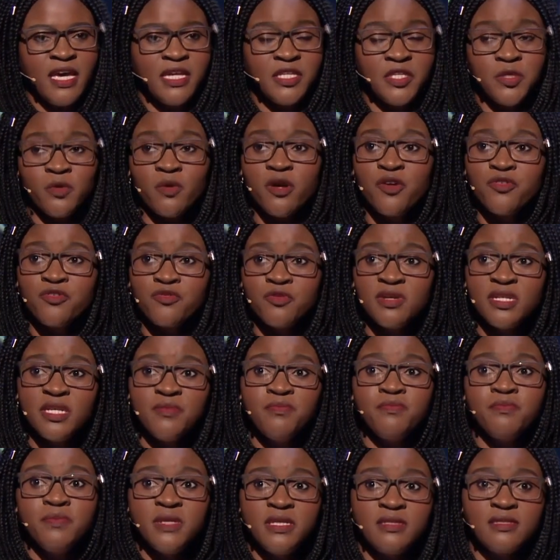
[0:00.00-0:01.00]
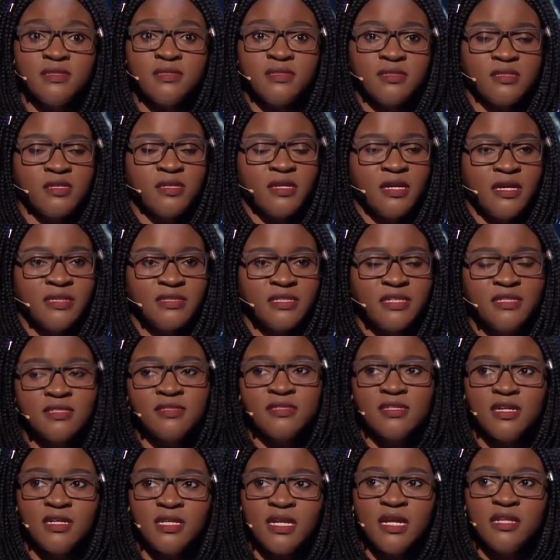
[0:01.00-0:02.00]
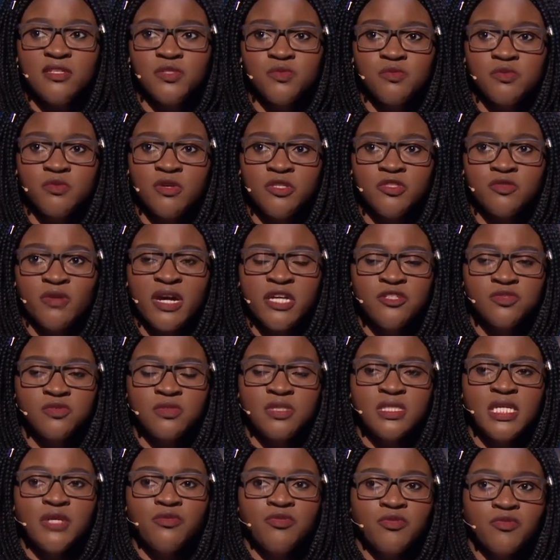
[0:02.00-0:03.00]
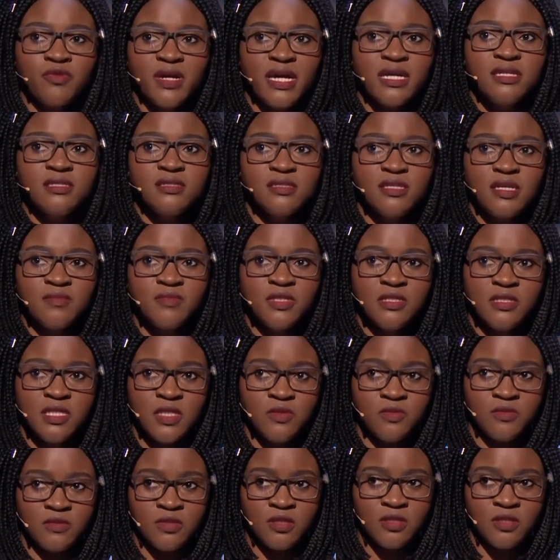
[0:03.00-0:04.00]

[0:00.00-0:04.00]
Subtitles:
and they were really pissed. And they said that we were trying to terrorize them and they will